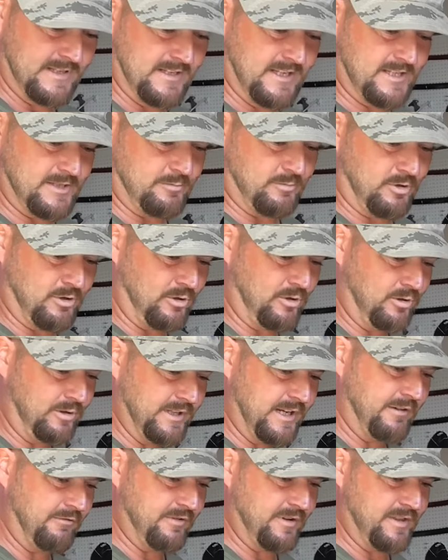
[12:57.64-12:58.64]
This will
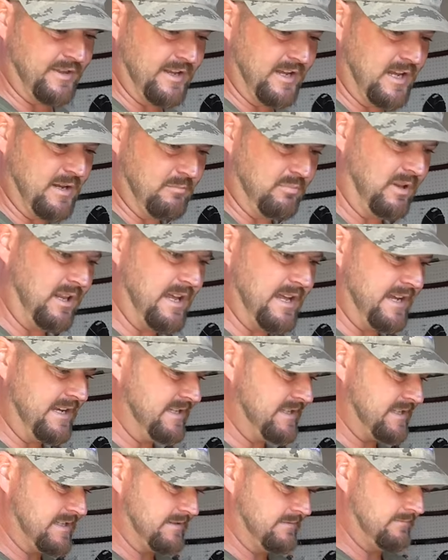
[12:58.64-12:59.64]
hold everything in
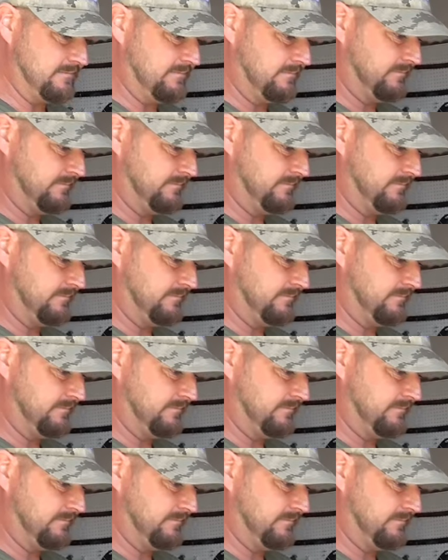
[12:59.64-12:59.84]
place